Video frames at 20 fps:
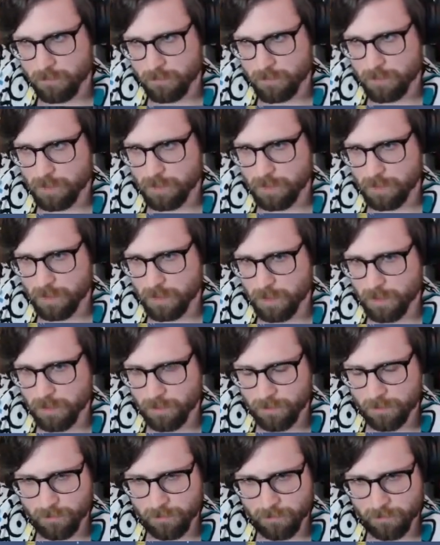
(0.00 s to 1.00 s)
Let's see.
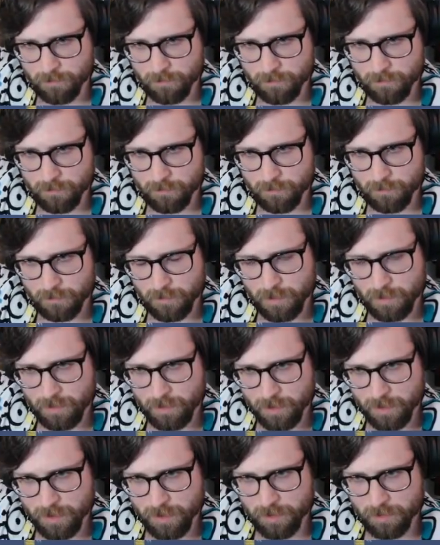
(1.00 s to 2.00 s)

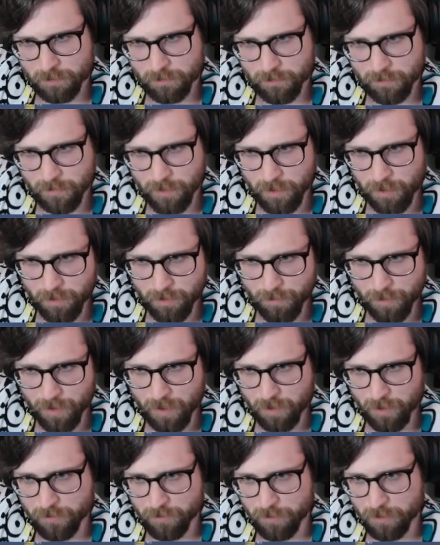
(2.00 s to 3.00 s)
This is a very
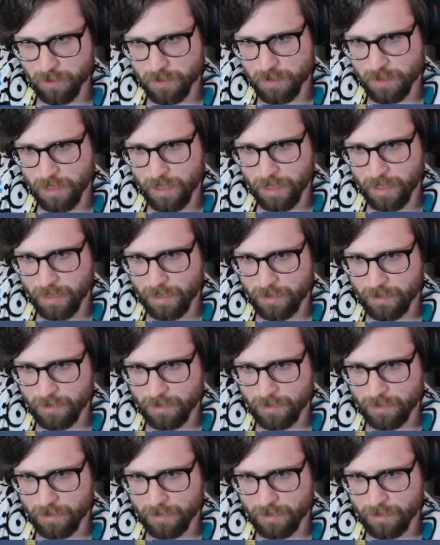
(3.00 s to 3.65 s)
powerful attack.